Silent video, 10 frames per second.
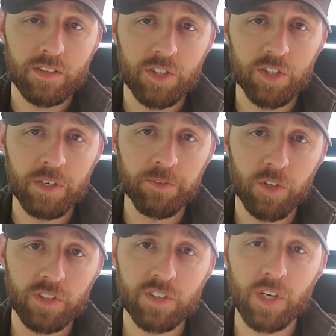the shifter
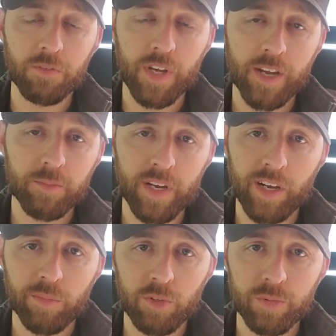itself tightened back up a little